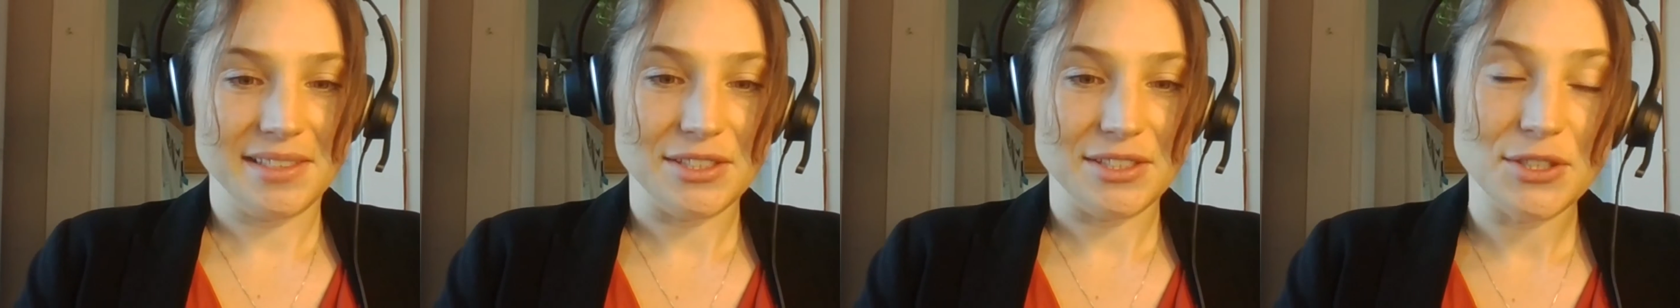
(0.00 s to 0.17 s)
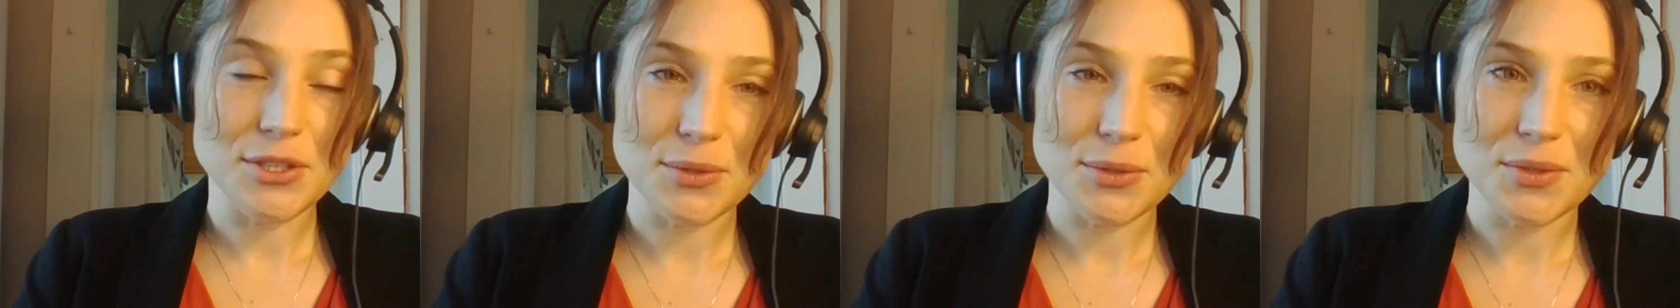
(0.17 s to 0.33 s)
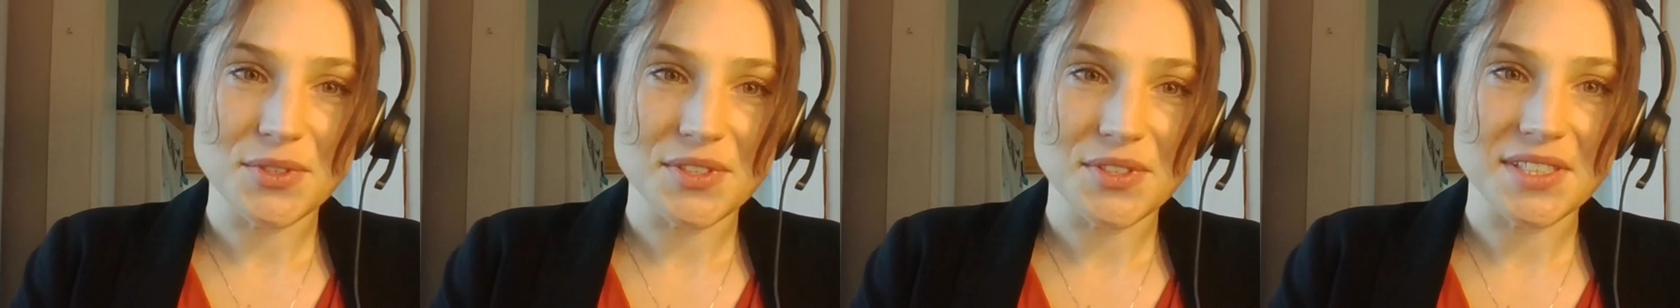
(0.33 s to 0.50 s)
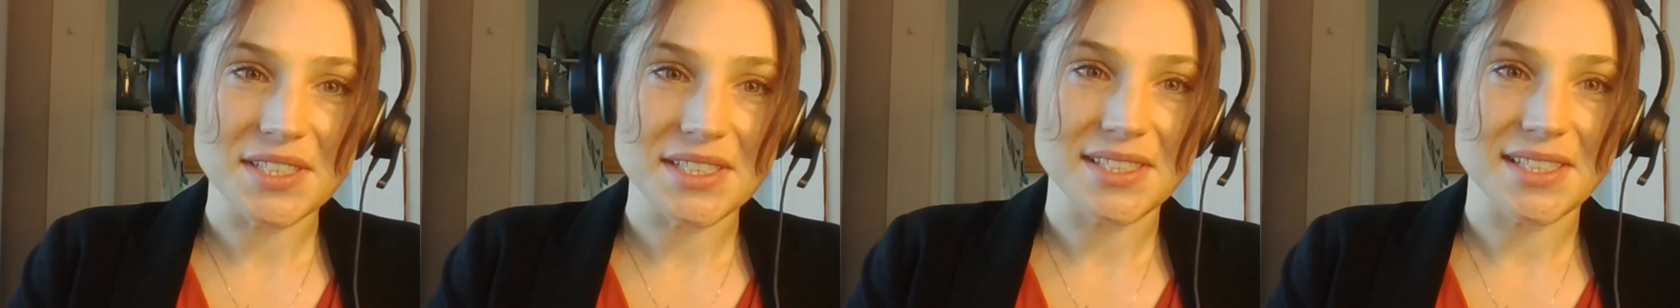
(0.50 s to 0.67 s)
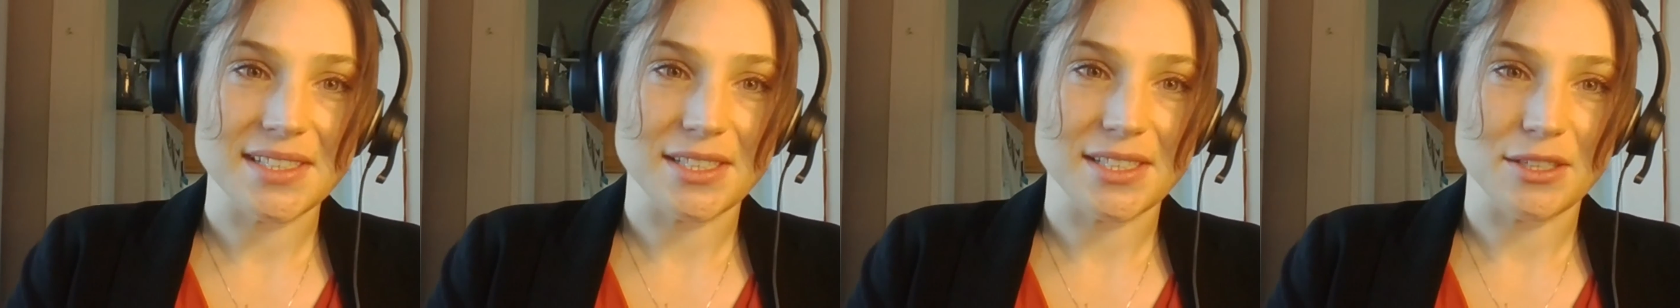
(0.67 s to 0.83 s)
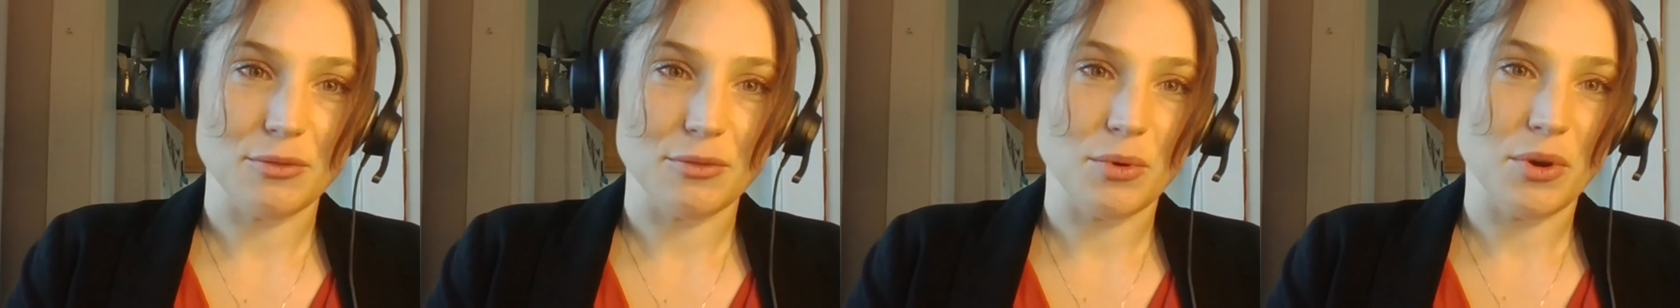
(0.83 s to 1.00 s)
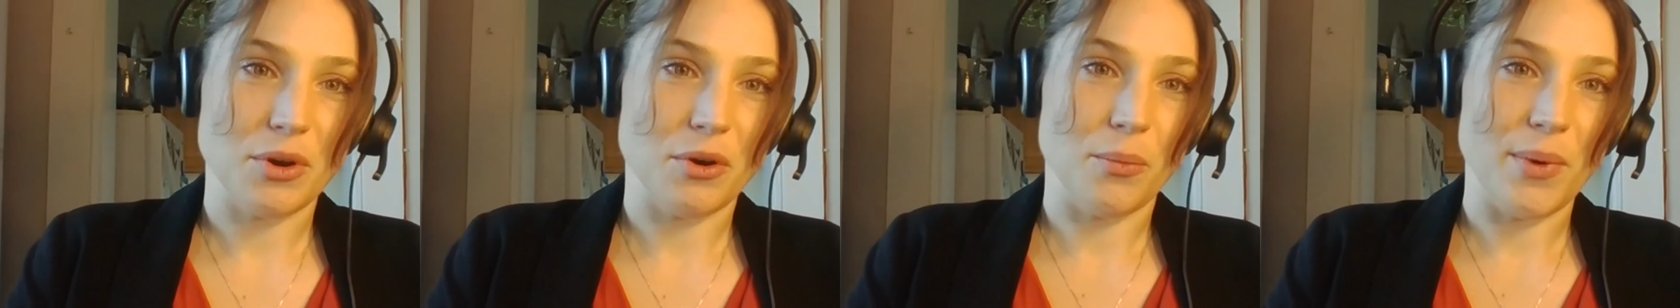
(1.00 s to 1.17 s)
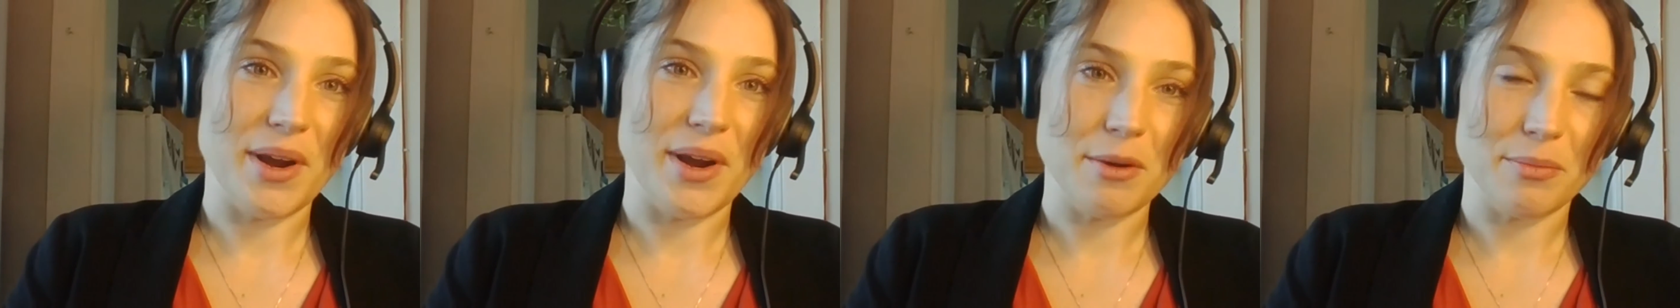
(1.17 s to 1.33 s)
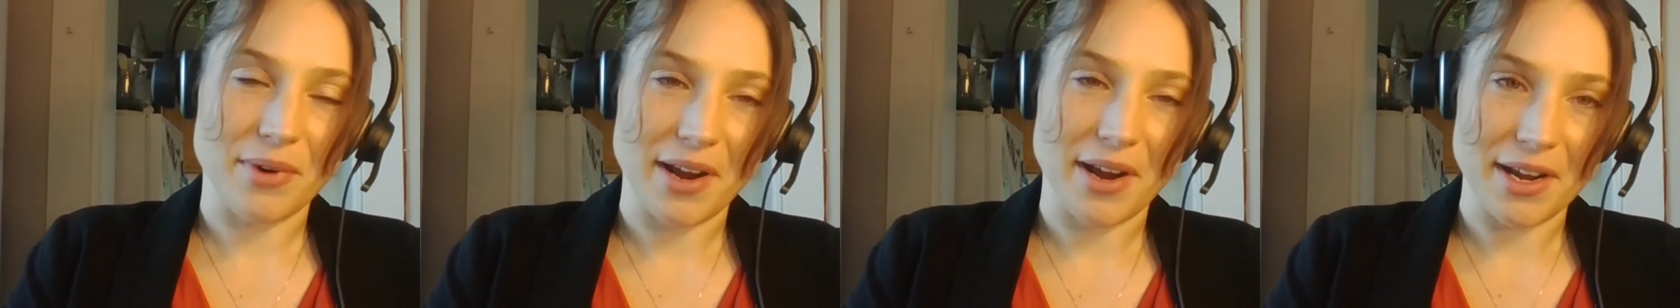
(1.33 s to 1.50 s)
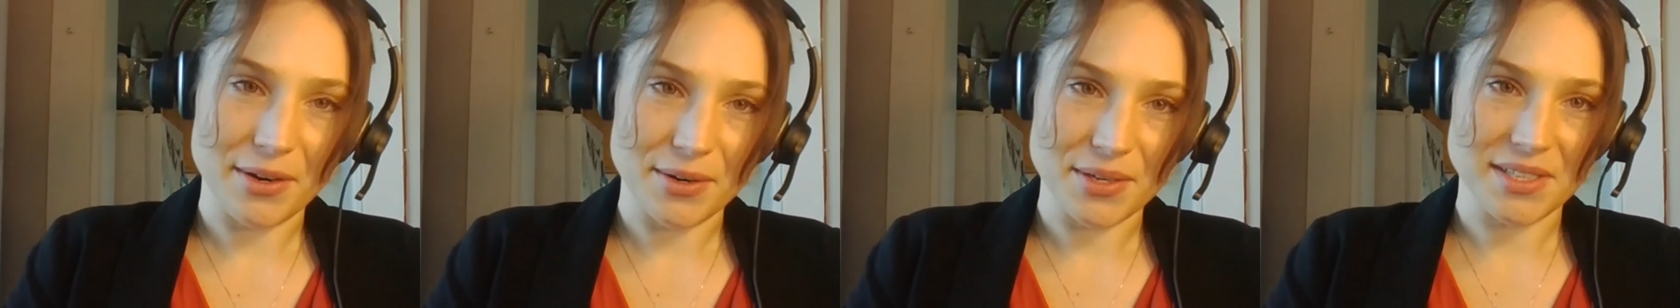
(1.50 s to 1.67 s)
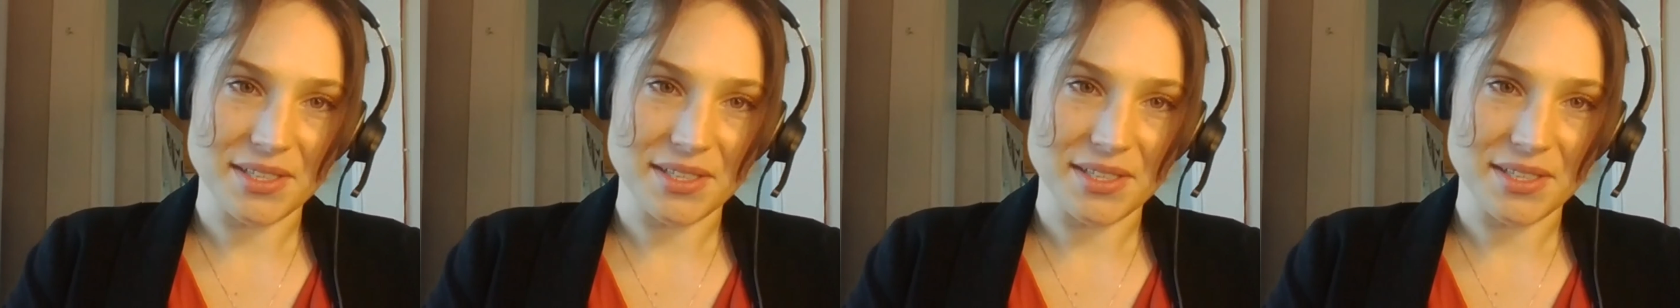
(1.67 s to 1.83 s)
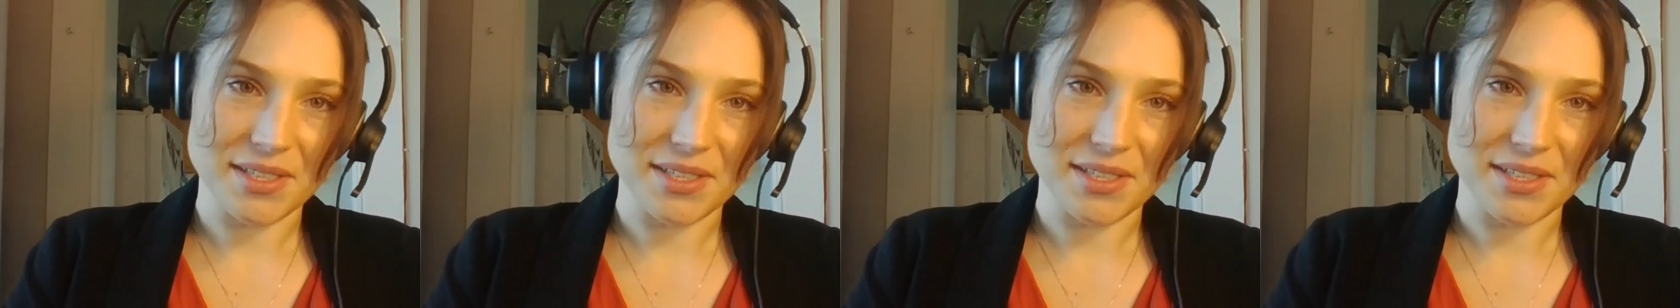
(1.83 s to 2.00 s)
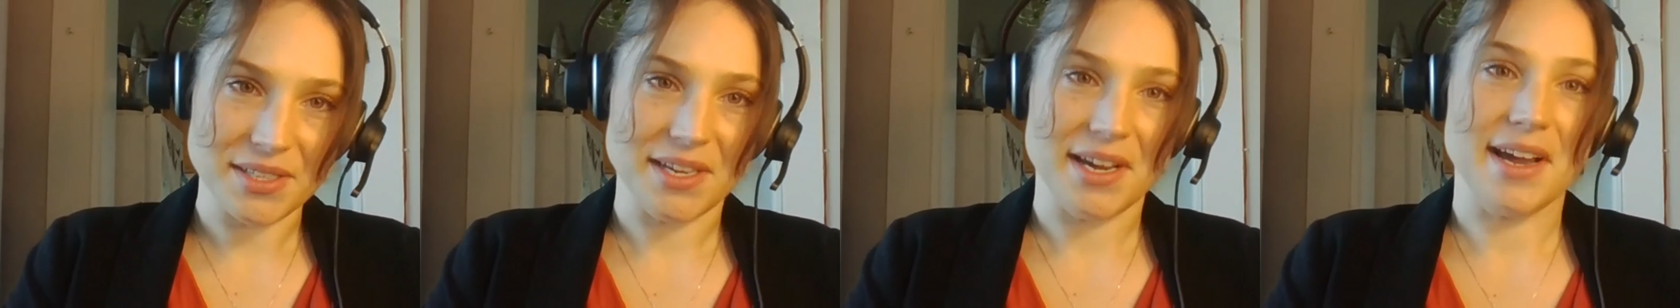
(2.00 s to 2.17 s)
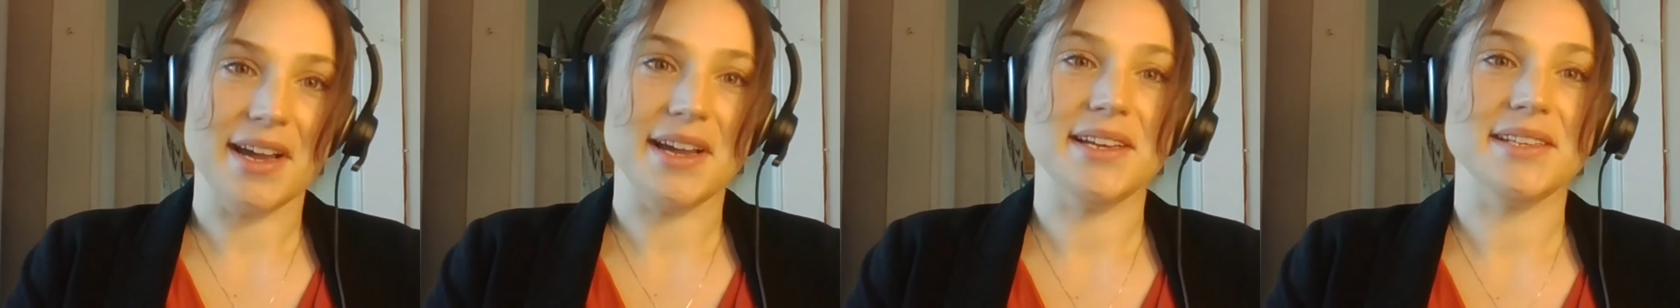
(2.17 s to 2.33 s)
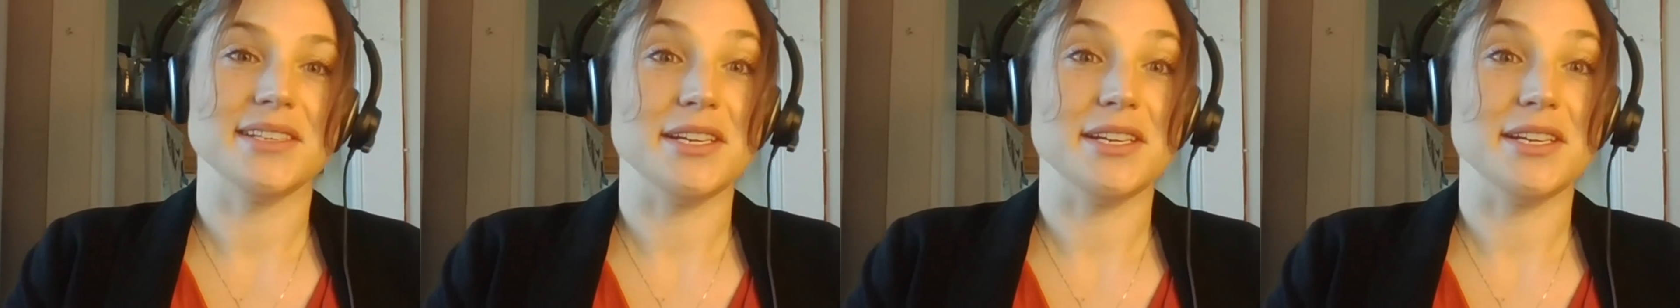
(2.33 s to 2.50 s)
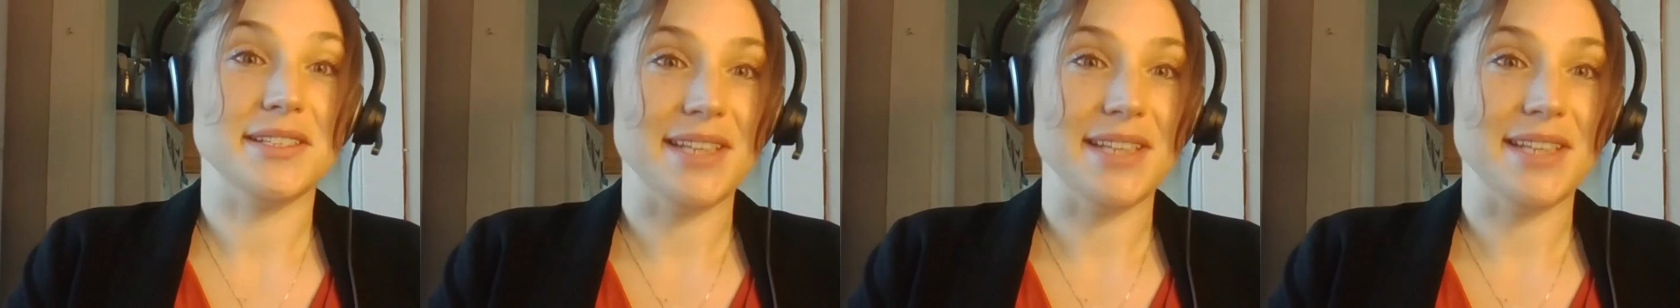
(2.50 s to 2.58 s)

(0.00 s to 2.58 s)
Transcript: use this as a way to prioritize,